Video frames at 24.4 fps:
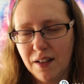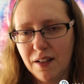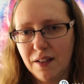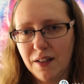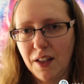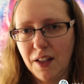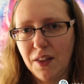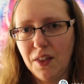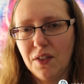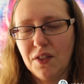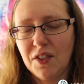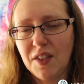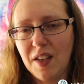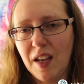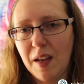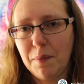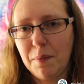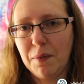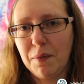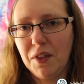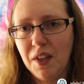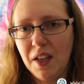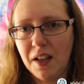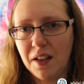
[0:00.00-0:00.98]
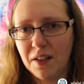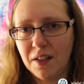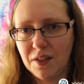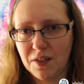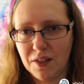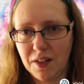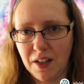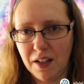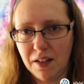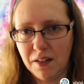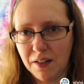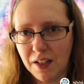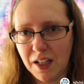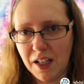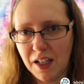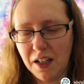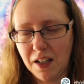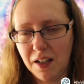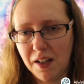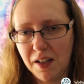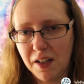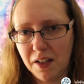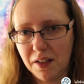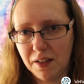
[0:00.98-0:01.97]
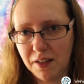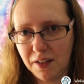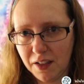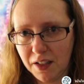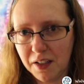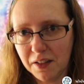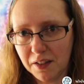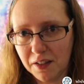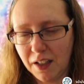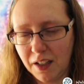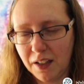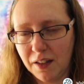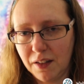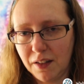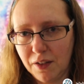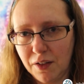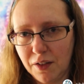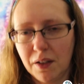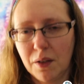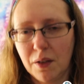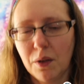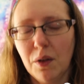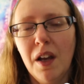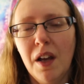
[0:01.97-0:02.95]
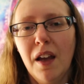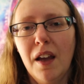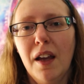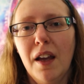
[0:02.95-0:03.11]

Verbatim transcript: the same things that needed he healing, you know.